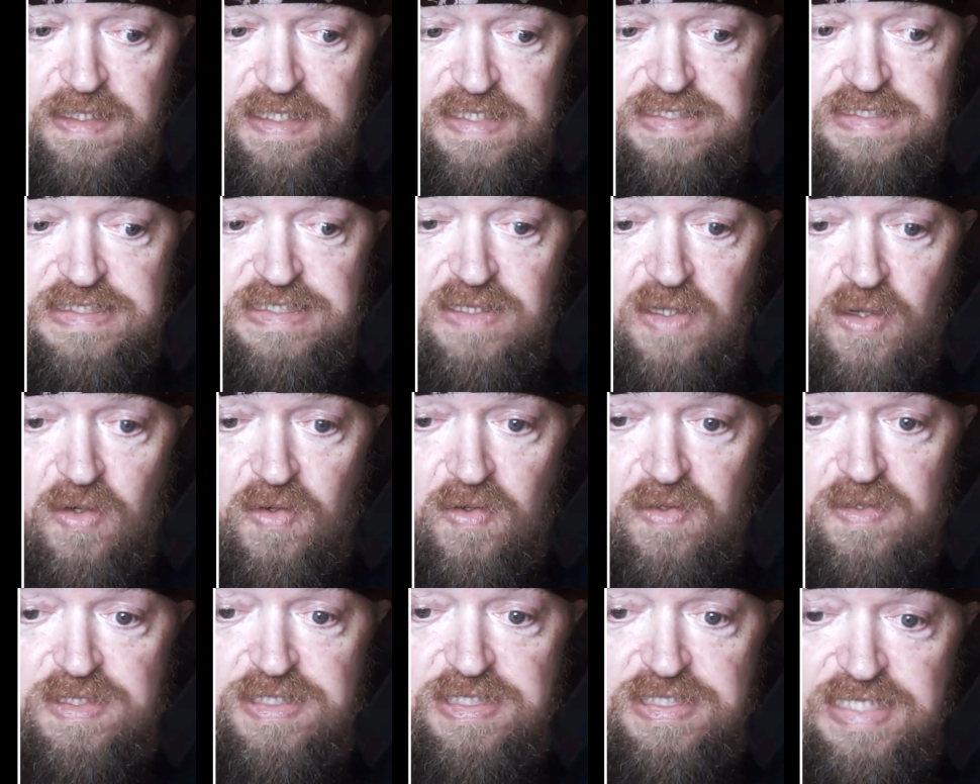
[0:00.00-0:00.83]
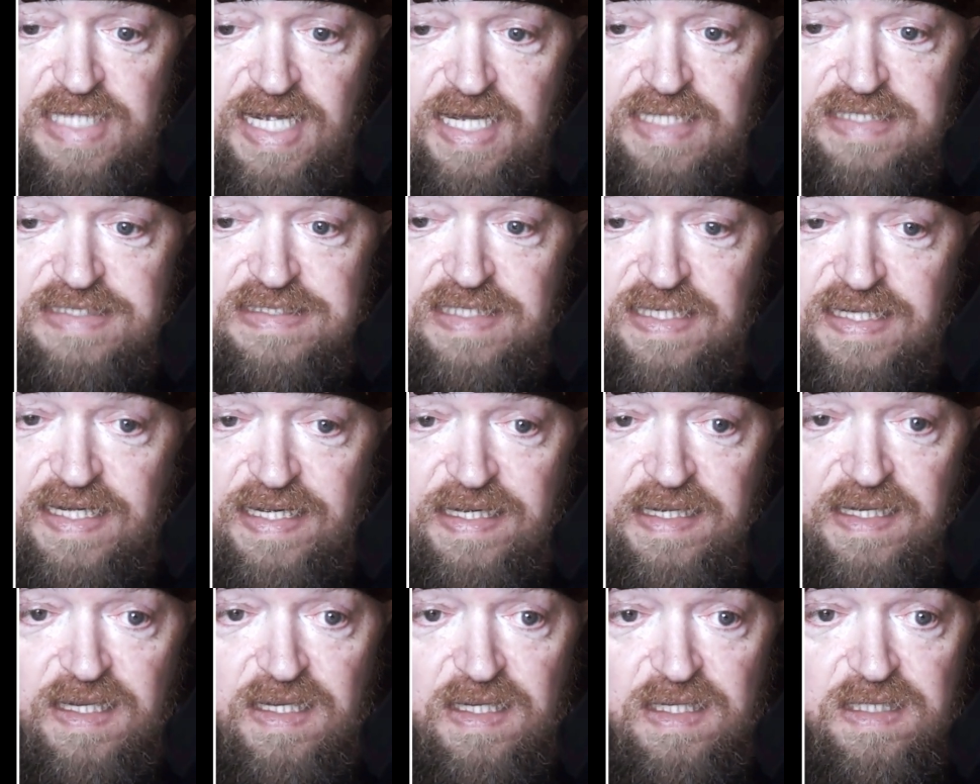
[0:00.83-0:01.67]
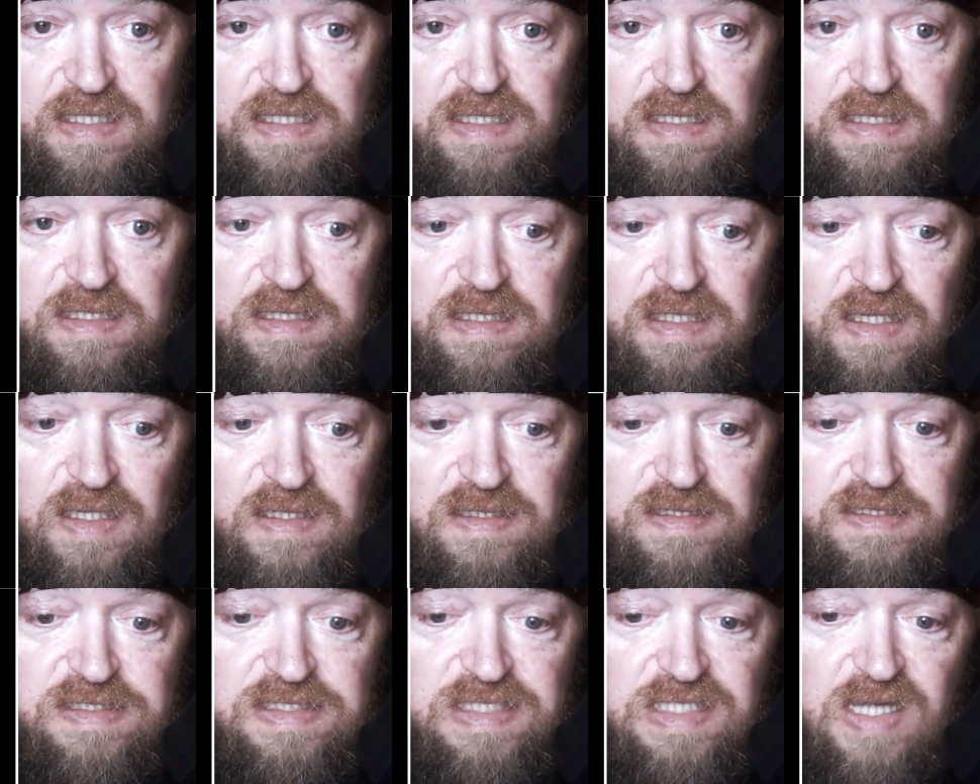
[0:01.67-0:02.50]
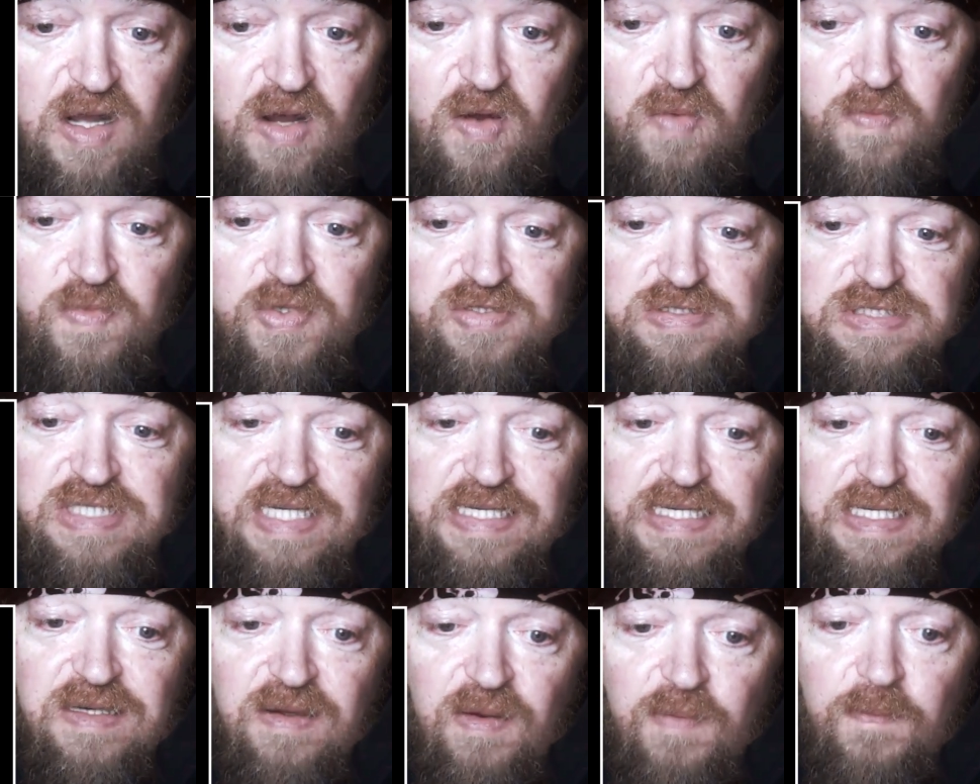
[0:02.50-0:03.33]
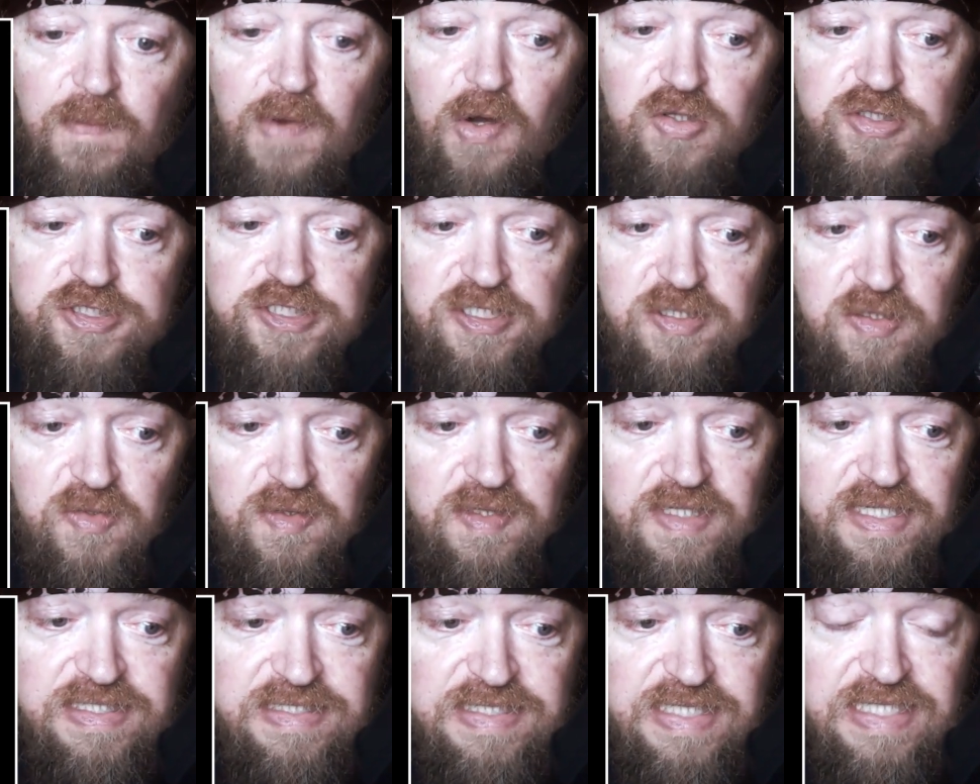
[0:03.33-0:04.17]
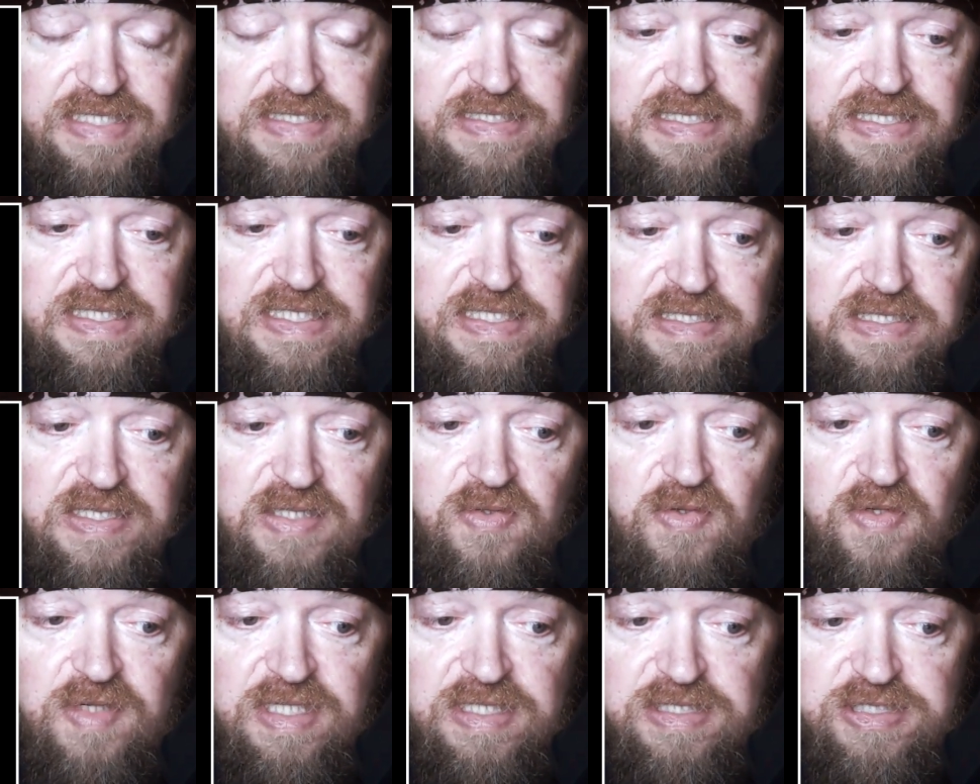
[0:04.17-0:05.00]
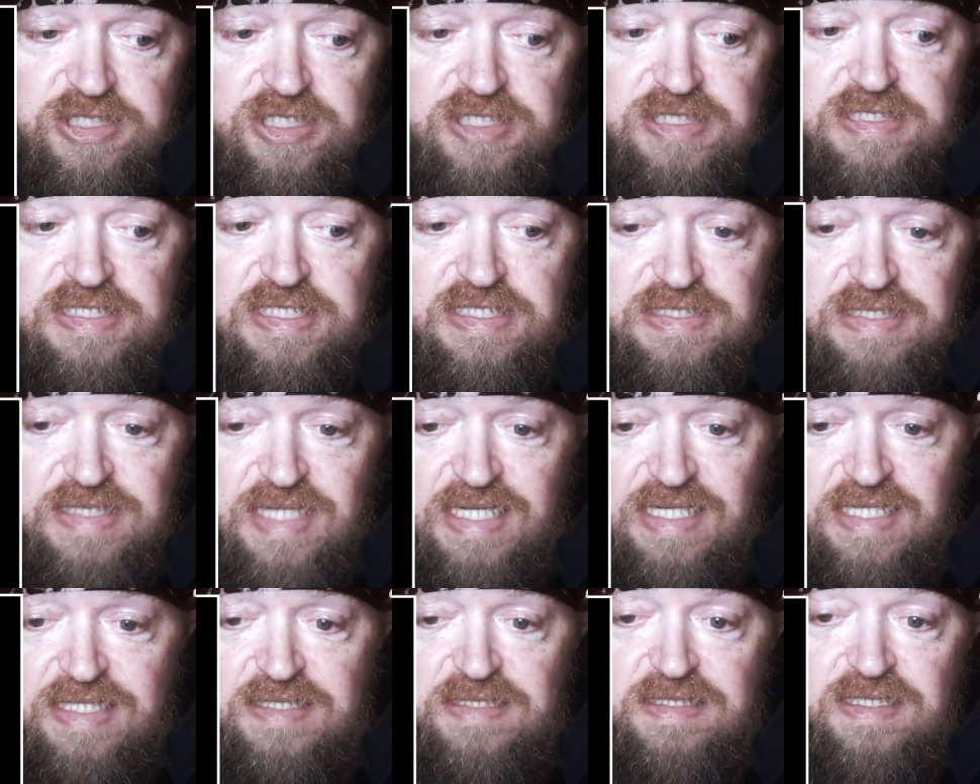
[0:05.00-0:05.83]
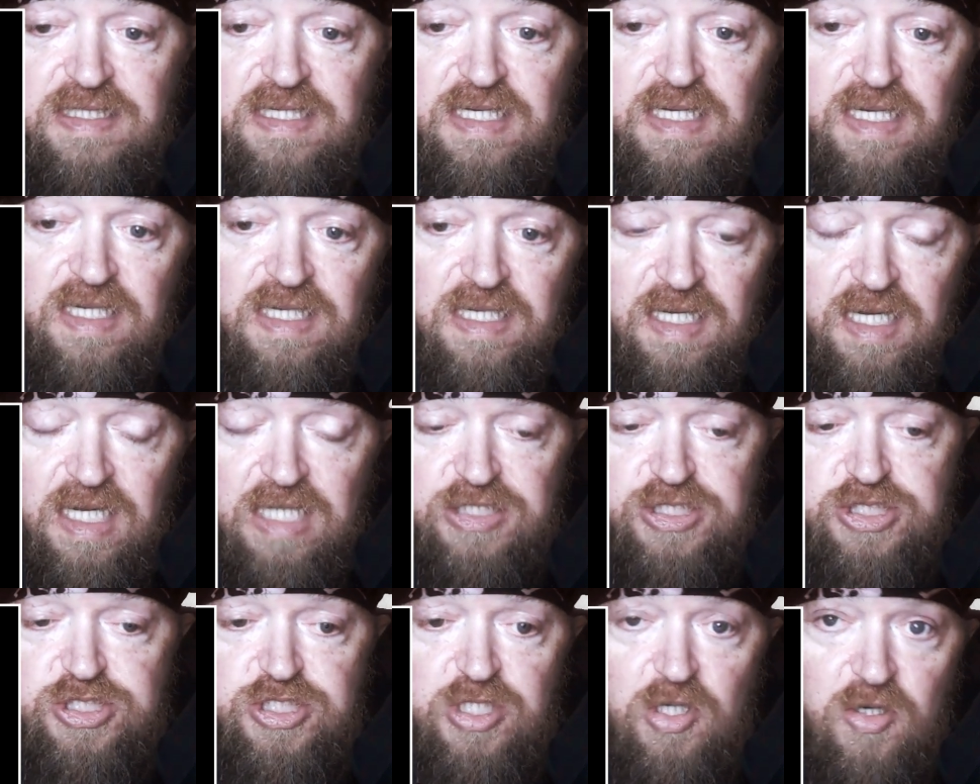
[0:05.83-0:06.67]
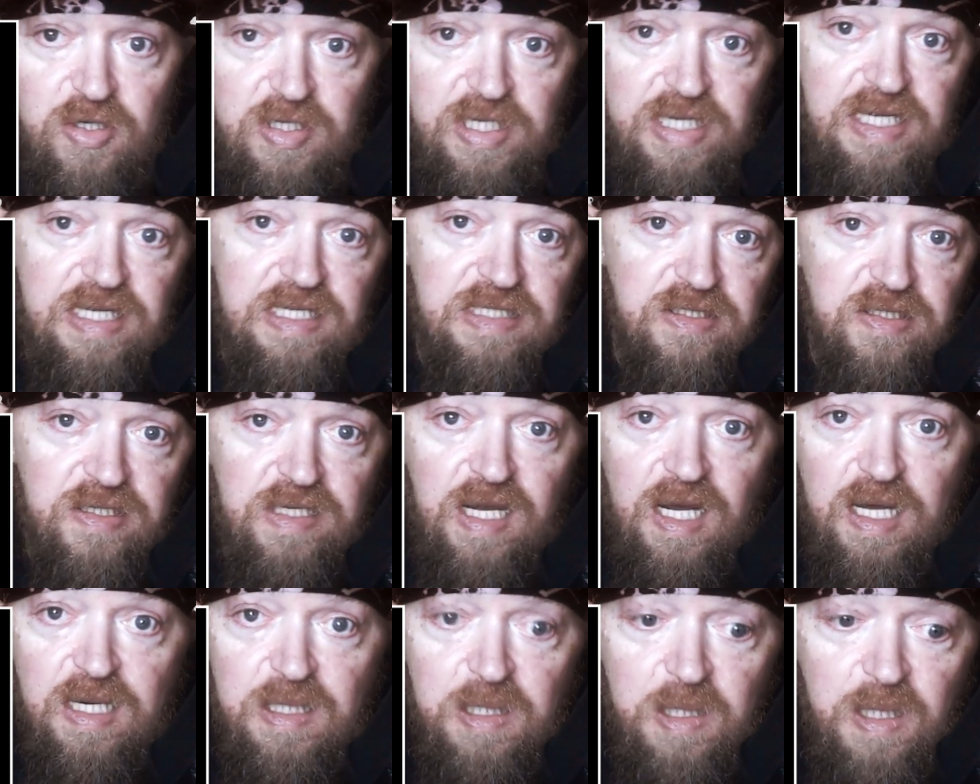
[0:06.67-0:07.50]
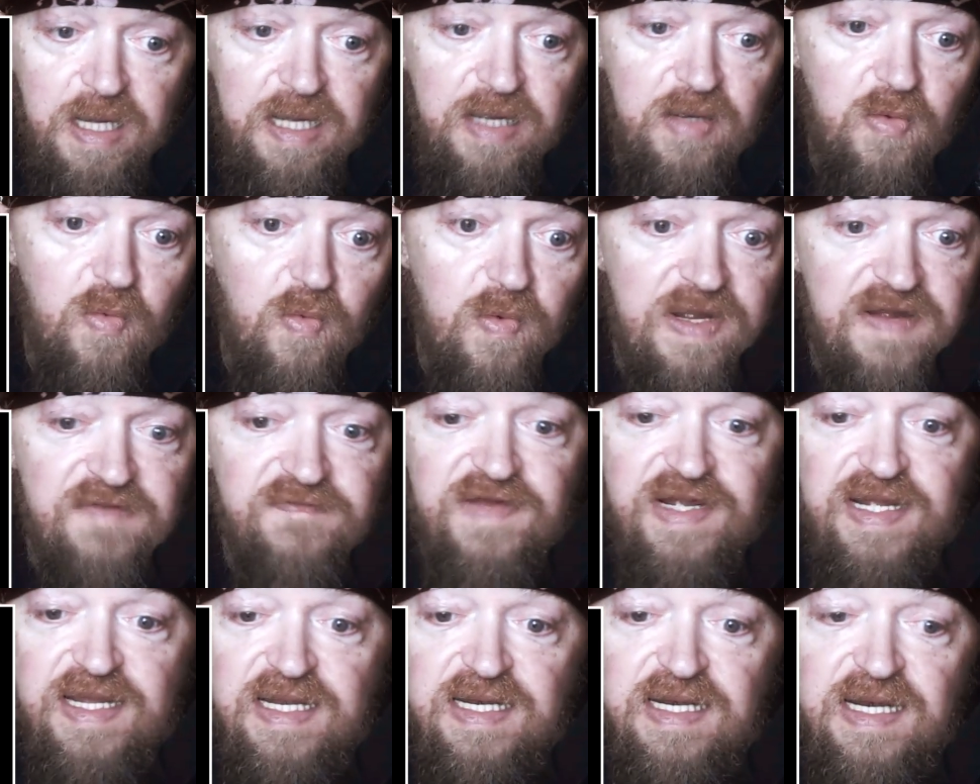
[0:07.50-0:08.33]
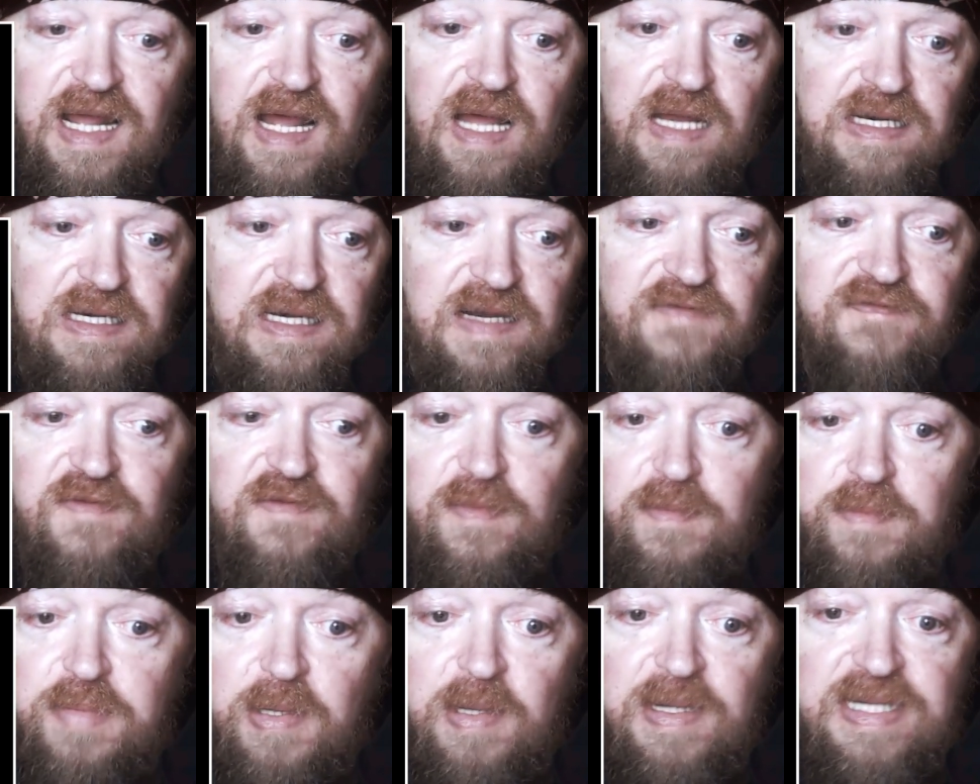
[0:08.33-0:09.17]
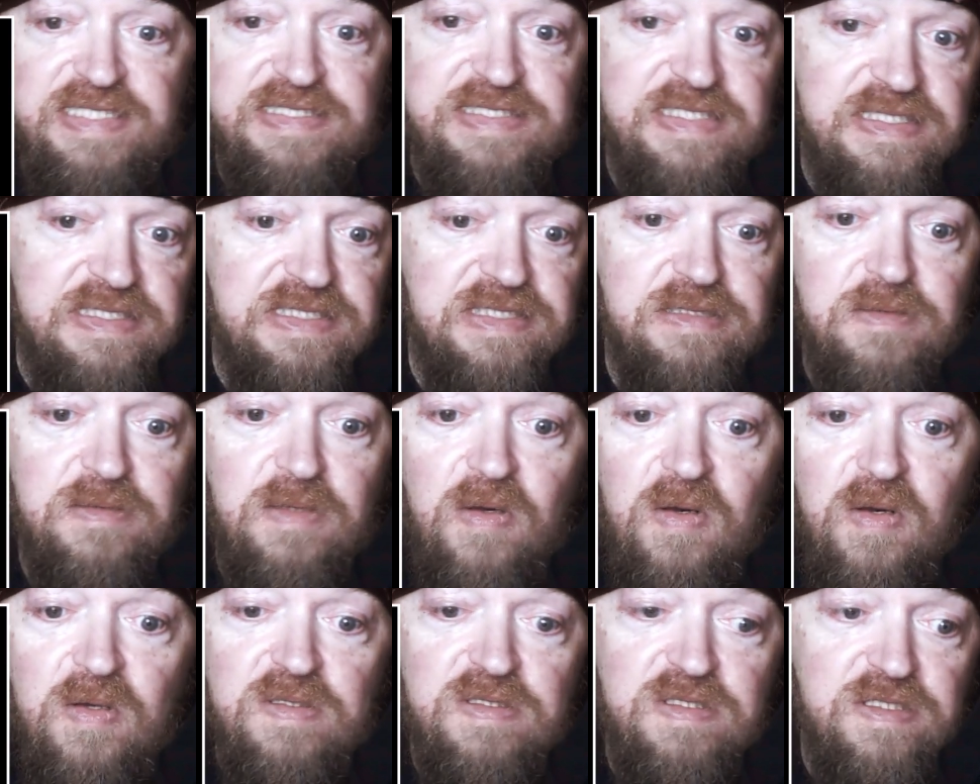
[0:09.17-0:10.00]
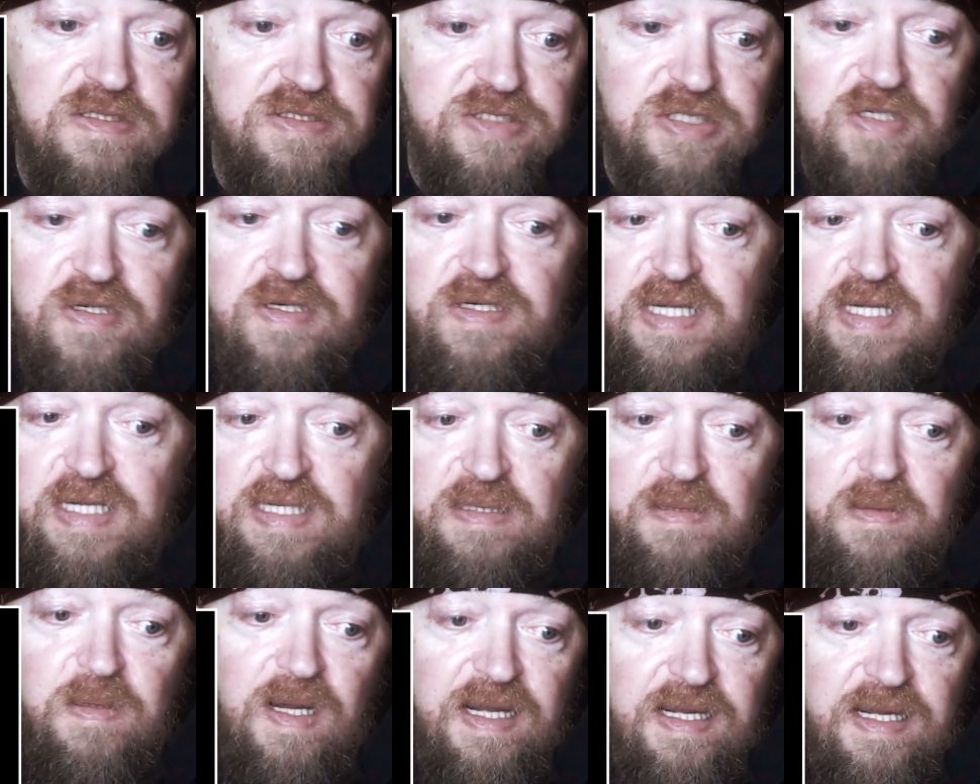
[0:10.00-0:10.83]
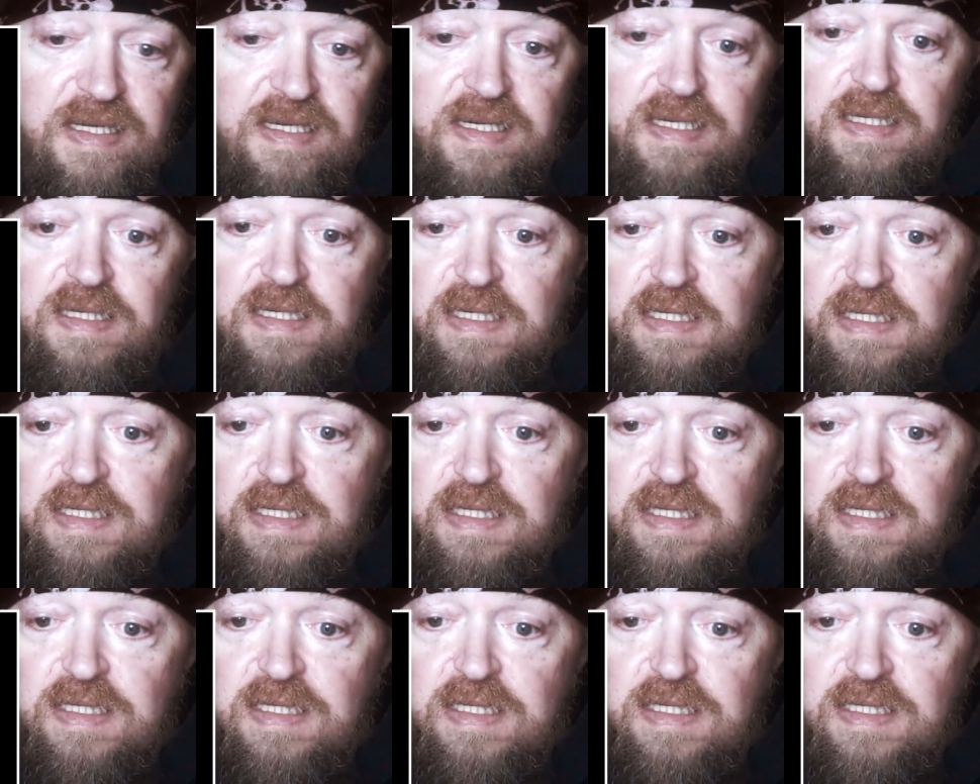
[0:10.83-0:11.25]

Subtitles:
This song just has like, it's almost like an emotional intensity to it. It's just, it's like a journey, and you're kind of like weaving in and out of different places along the journey, like